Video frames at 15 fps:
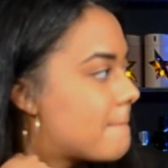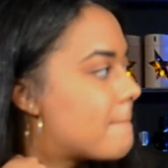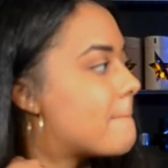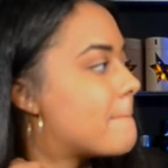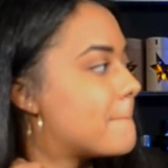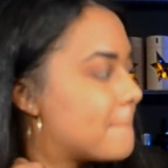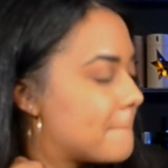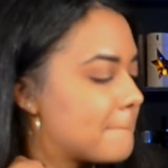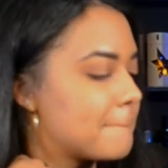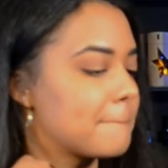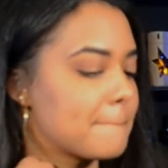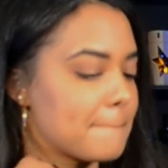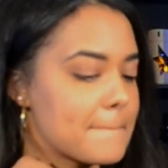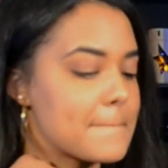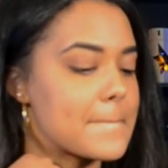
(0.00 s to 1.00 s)
So this one is
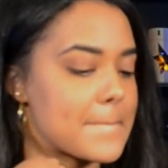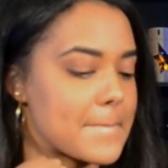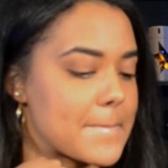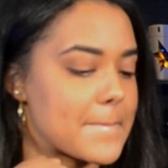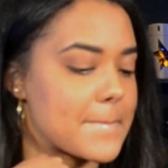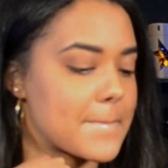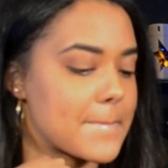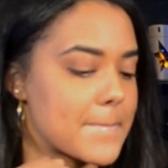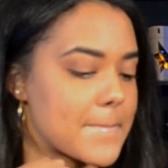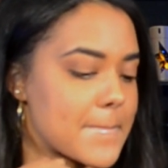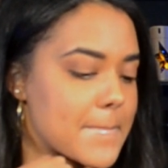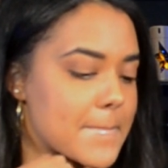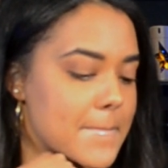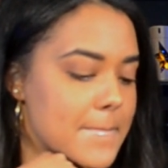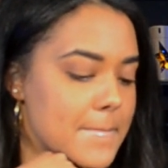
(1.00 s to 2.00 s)
definitely worth the
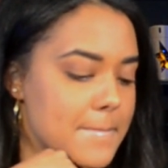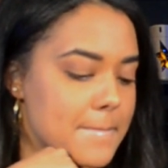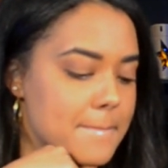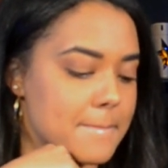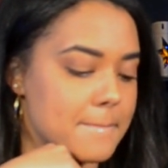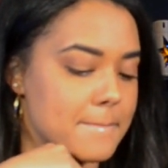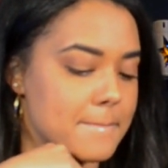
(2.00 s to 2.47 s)
$39.